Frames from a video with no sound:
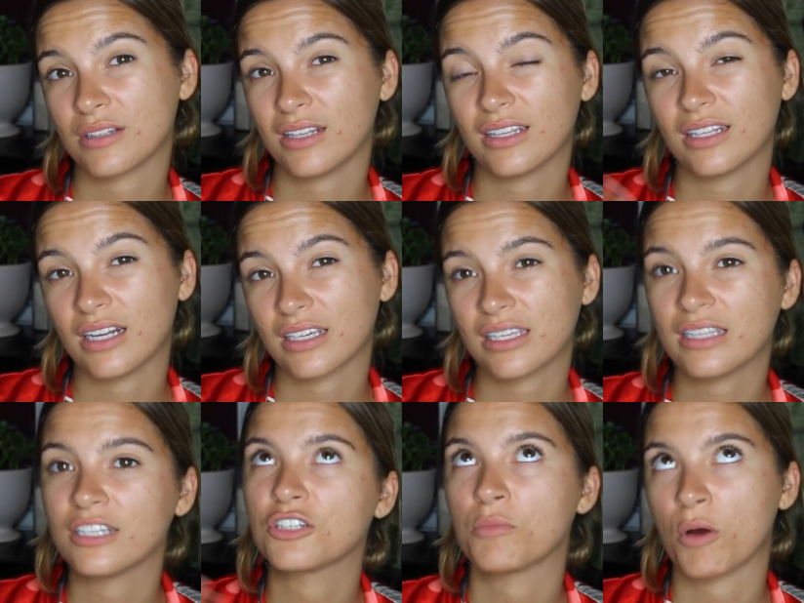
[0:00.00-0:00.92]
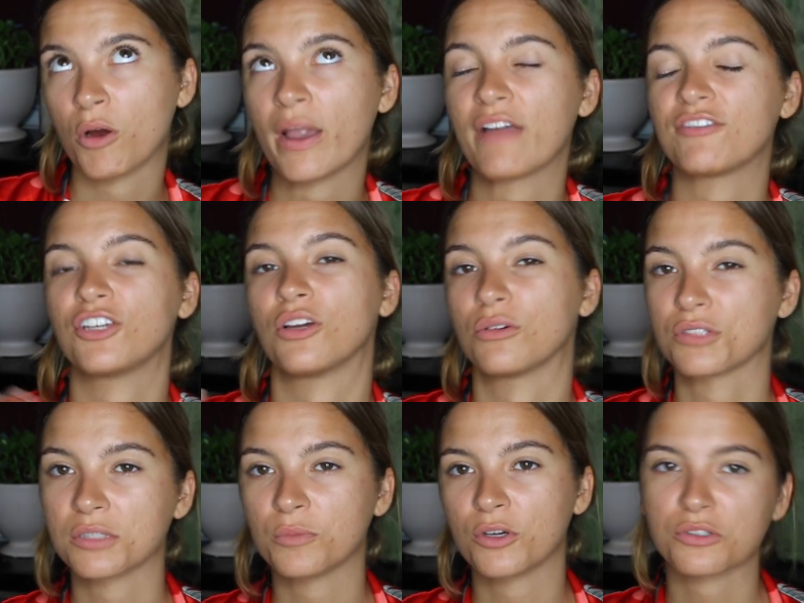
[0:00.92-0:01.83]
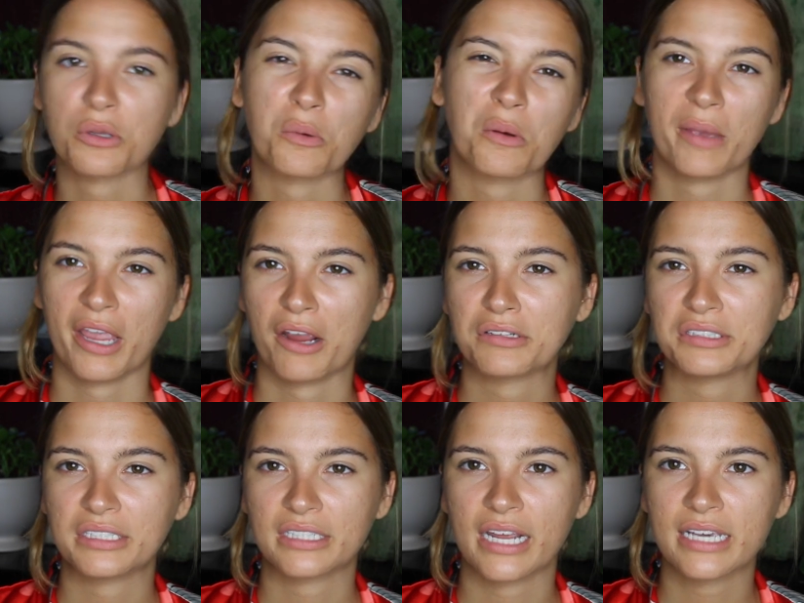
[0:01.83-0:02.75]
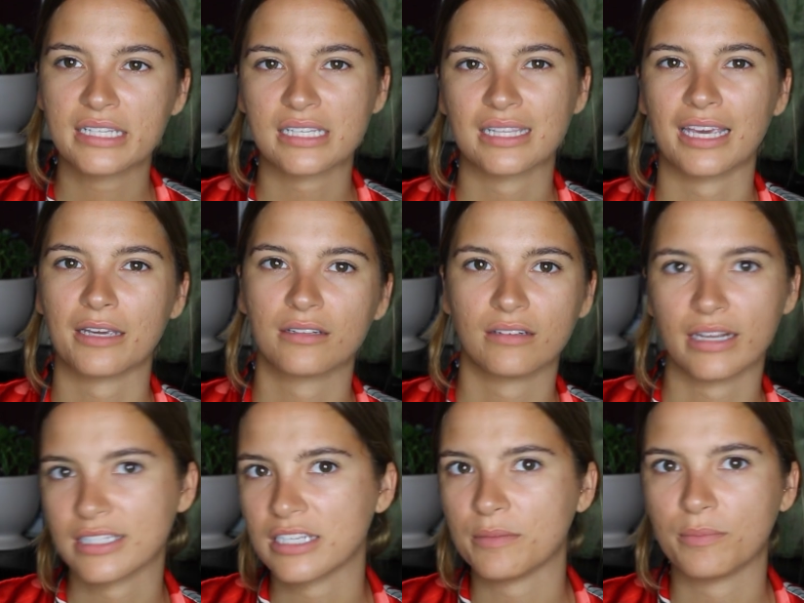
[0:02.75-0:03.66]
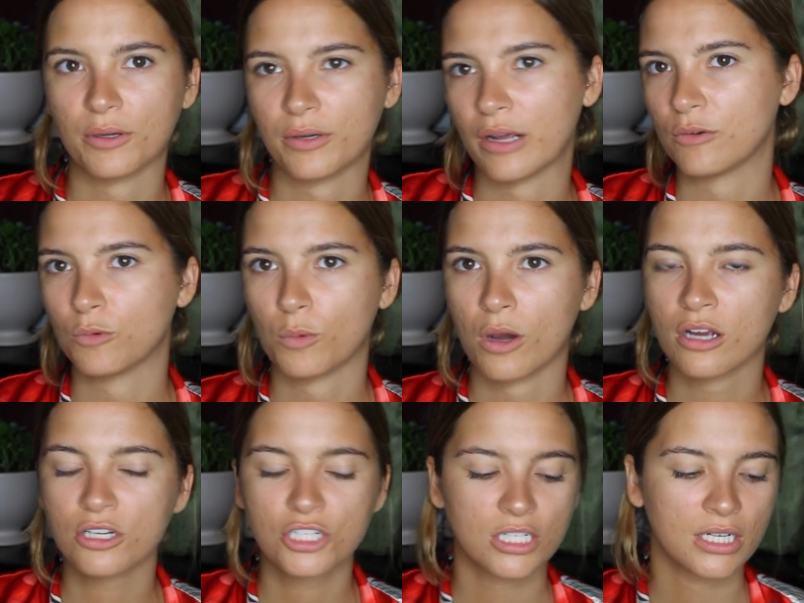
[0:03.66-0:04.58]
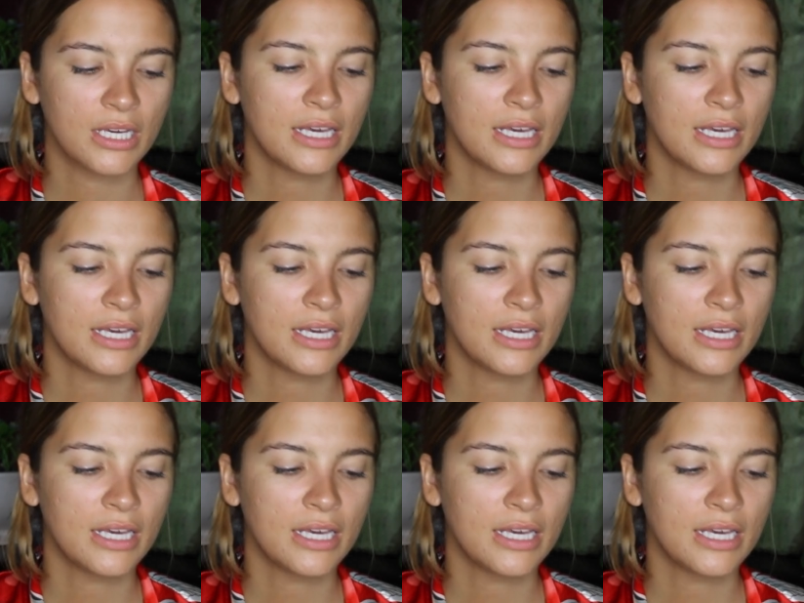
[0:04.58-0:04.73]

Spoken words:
the next day. Like, tomorrow I have to go somewhere, so I want my hair to look nice and like nicely blown out and washed.